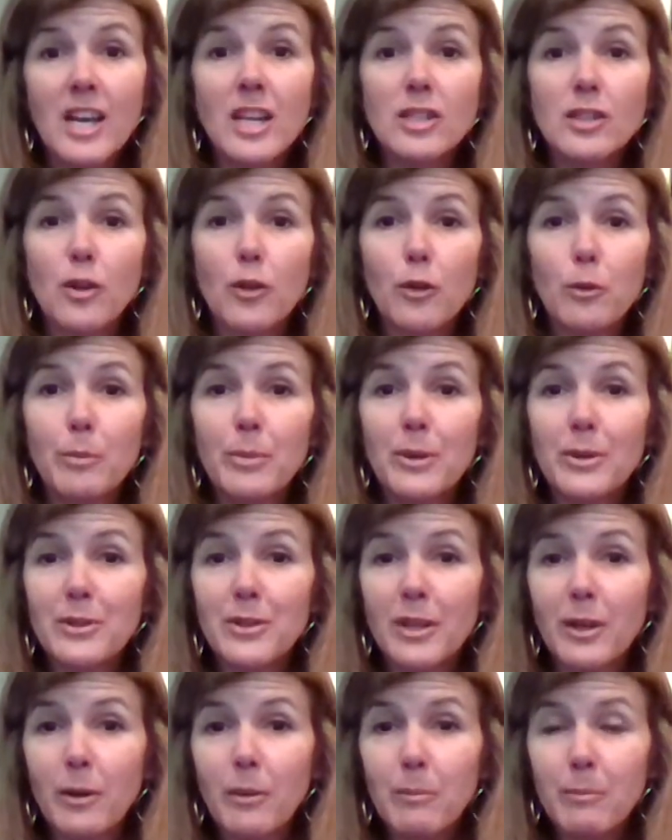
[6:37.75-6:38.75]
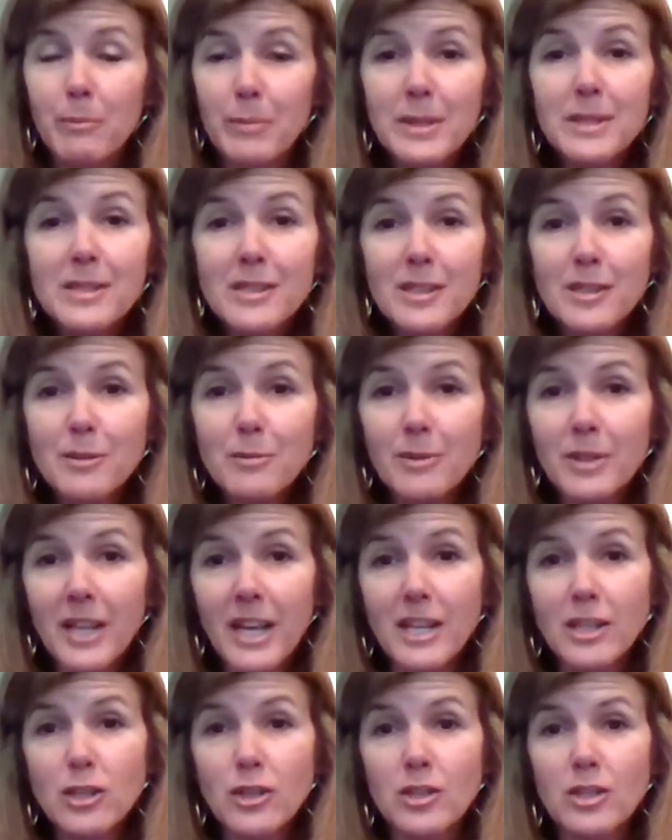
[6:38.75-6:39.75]
So they're building business
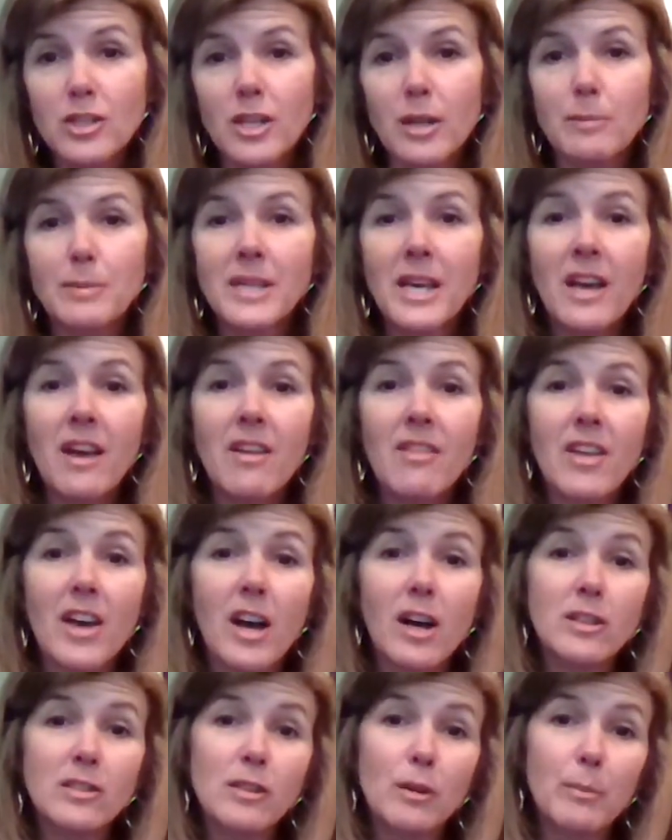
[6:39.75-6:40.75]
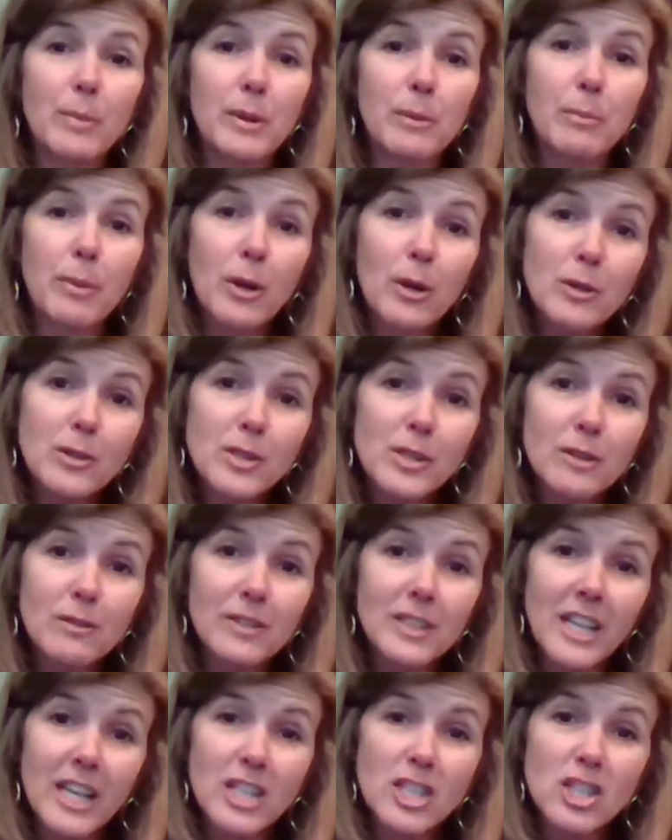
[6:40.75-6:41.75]
relationships. They also build personal
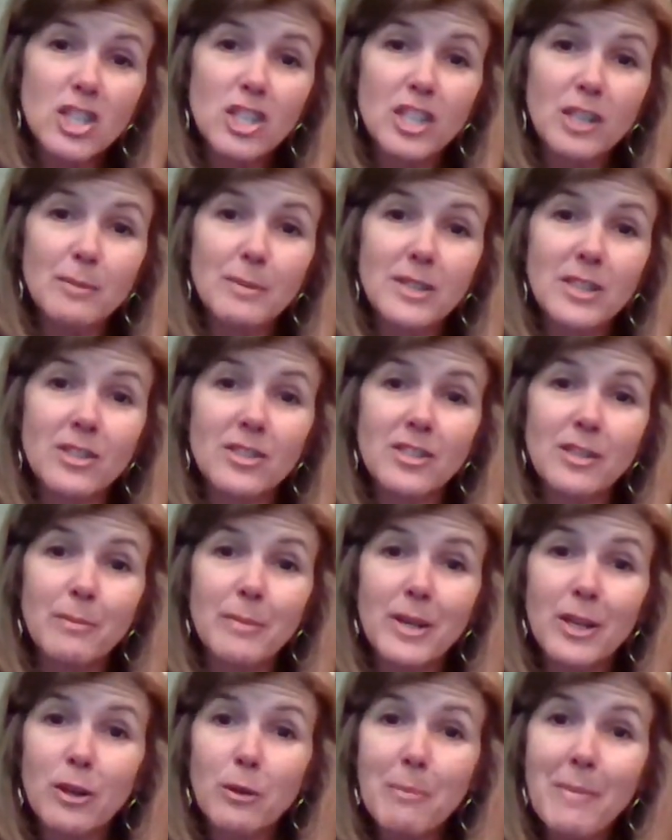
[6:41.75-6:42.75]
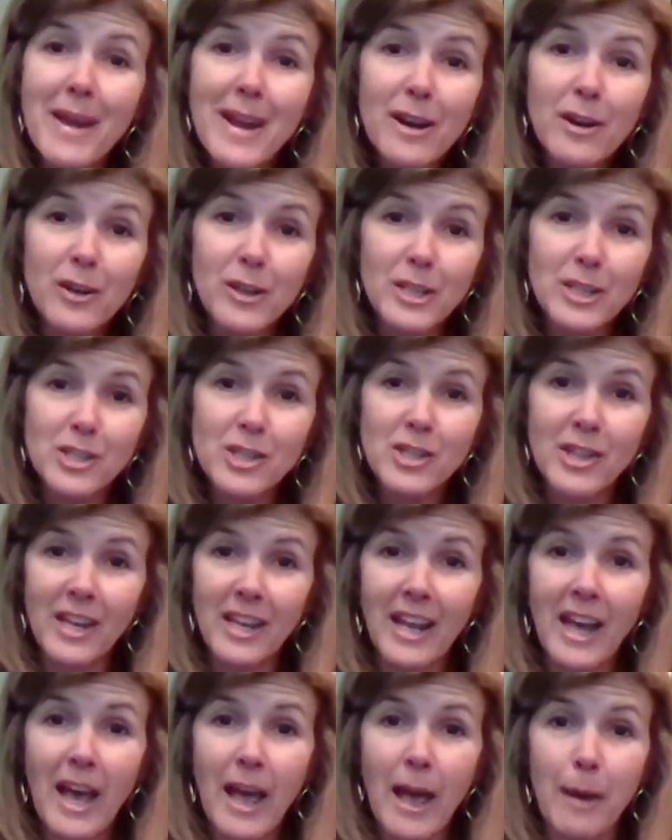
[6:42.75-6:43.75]
relationships. There's some intermarriage
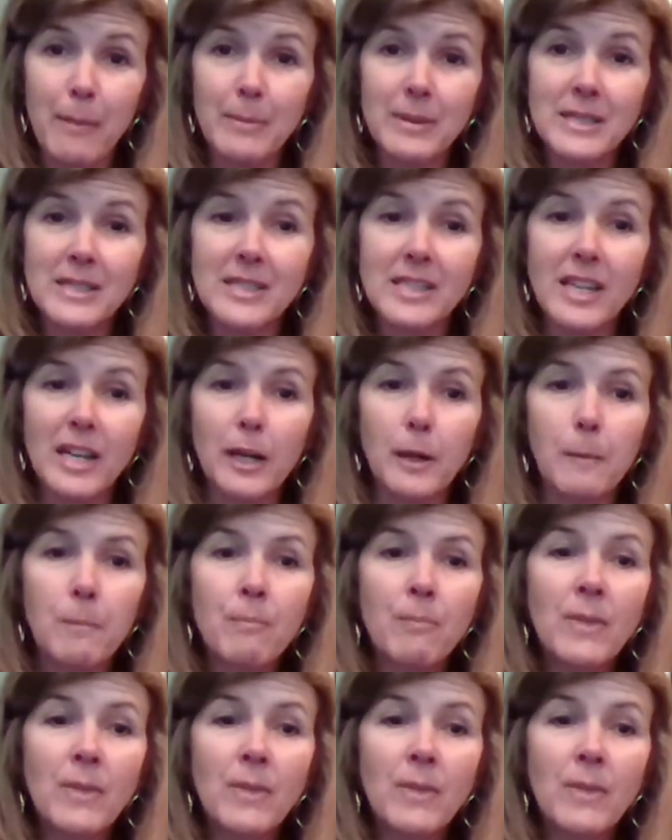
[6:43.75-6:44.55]
that happens there.